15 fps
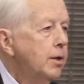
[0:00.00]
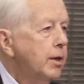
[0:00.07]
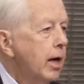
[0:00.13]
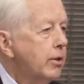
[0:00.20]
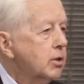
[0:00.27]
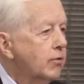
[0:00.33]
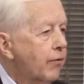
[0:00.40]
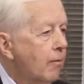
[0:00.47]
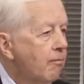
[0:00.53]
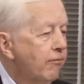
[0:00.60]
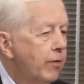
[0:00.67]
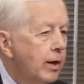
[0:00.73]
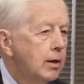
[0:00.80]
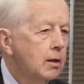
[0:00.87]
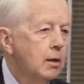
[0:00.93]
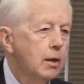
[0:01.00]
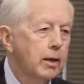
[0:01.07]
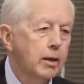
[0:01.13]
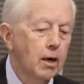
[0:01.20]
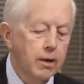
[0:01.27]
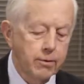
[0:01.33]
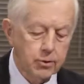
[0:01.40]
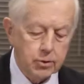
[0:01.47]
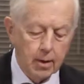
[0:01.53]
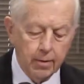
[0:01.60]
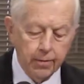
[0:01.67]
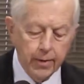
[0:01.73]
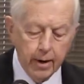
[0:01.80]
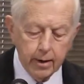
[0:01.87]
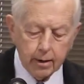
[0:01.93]
deaths from fentanyl and other
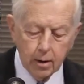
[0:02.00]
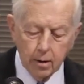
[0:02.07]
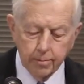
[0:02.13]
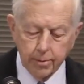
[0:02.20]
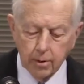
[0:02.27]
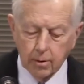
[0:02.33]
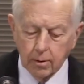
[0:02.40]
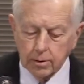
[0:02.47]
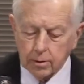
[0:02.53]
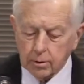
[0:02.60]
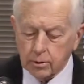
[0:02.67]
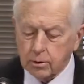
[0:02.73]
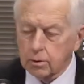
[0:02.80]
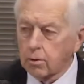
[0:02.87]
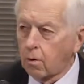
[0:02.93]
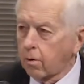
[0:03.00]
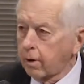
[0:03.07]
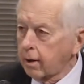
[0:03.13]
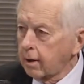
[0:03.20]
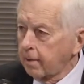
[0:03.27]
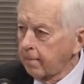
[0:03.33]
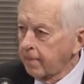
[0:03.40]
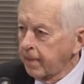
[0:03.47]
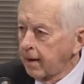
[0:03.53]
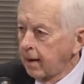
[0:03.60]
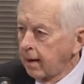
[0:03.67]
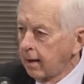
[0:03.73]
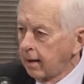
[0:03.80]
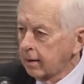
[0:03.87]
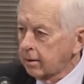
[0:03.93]
synthetic opioids are soaring,
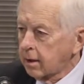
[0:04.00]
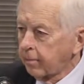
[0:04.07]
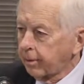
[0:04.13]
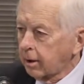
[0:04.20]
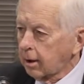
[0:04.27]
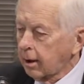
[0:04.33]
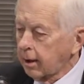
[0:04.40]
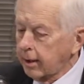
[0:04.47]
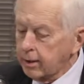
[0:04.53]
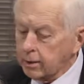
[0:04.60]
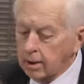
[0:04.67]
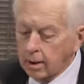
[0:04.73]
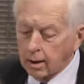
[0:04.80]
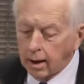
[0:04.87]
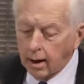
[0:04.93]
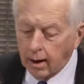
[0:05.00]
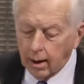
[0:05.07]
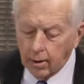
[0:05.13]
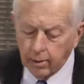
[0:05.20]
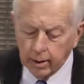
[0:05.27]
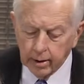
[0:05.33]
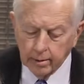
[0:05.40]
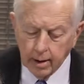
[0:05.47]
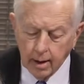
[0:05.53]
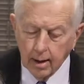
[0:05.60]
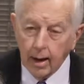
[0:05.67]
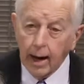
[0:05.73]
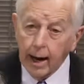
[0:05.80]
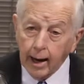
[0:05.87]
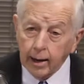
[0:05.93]
typically laced into heroin
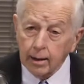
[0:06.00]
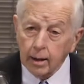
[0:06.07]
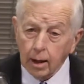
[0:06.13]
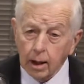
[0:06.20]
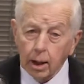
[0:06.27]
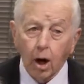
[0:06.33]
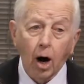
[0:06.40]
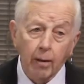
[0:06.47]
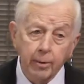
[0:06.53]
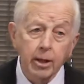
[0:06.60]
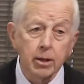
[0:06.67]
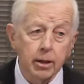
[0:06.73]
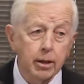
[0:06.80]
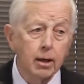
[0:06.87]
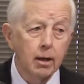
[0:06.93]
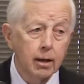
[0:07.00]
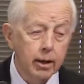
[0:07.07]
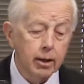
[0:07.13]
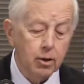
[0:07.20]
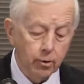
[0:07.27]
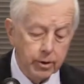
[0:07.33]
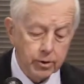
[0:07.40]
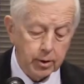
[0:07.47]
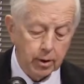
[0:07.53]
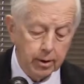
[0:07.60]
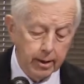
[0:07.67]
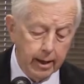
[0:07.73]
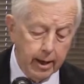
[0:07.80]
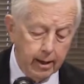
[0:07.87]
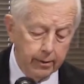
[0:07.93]
and, alarmingly, increasingly
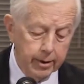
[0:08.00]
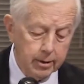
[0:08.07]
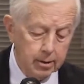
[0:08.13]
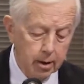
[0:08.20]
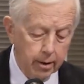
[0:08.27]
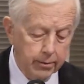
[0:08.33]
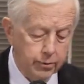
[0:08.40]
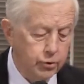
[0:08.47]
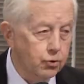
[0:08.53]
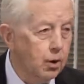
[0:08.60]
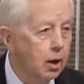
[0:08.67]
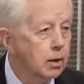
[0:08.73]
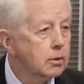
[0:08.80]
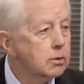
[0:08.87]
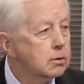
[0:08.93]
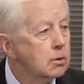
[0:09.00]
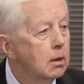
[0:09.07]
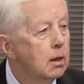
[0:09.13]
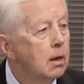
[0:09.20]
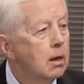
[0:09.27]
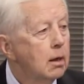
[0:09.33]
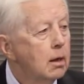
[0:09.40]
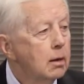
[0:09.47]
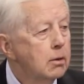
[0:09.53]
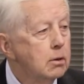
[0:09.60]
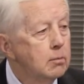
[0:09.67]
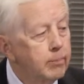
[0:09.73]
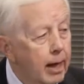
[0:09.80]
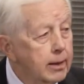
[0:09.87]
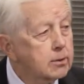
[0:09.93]
now into other drugs.
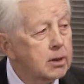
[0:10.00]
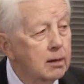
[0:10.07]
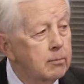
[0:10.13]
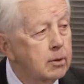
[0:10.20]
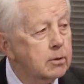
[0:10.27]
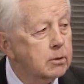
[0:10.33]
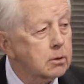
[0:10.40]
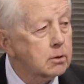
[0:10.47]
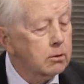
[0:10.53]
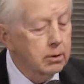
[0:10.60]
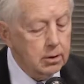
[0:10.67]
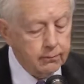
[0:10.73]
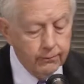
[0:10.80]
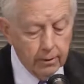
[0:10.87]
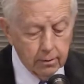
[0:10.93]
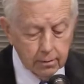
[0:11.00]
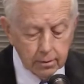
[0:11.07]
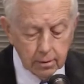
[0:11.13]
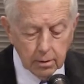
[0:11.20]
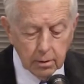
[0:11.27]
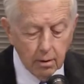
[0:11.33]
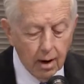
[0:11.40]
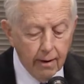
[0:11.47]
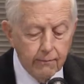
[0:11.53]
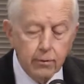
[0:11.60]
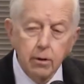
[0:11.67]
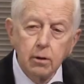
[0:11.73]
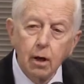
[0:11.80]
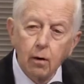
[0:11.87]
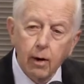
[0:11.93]
You buy something on the streets, folks, you have
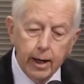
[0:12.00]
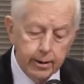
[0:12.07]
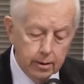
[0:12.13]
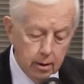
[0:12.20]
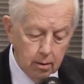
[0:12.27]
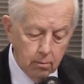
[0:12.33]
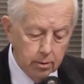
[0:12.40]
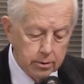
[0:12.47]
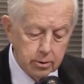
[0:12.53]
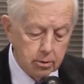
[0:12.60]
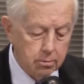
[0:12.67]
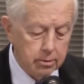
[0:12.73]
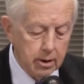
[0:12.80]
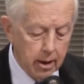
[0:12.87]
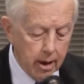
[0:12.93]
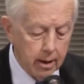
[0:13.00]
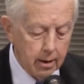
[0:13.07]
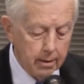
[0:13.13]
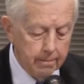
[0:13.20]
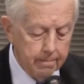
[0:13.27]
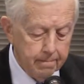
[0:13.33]
no idea what you're getting.